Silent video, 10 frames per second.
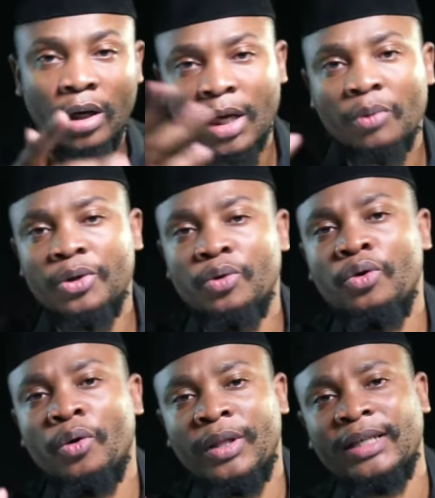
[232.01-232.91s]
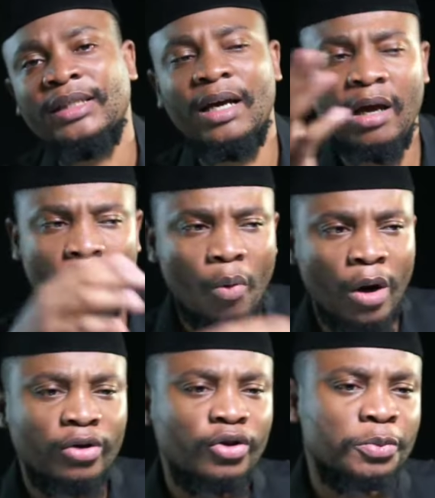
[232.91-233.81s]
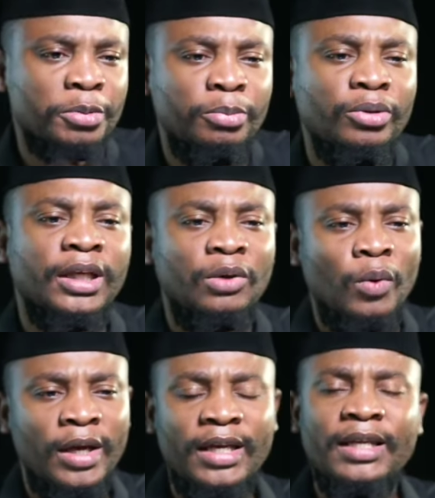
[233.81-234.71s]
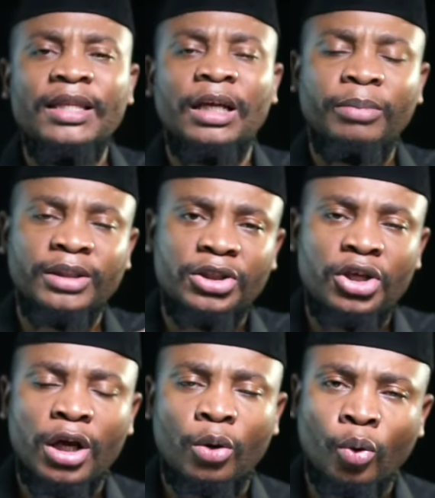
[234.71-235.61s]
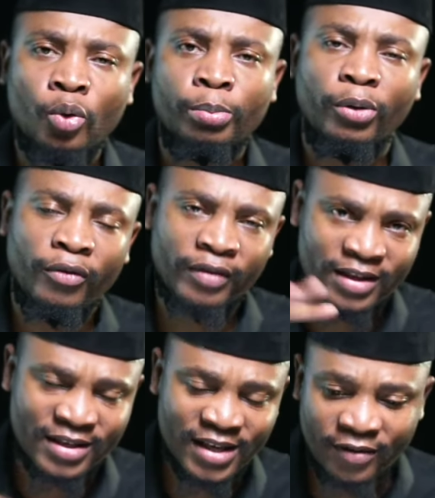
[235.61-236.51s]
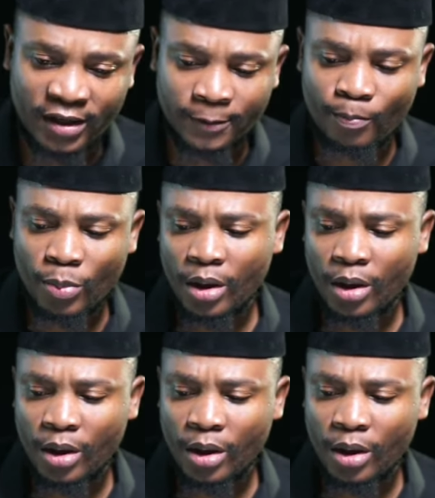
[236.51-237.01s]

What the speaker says: Now, we do know that one of those people that were in that particular group of the seven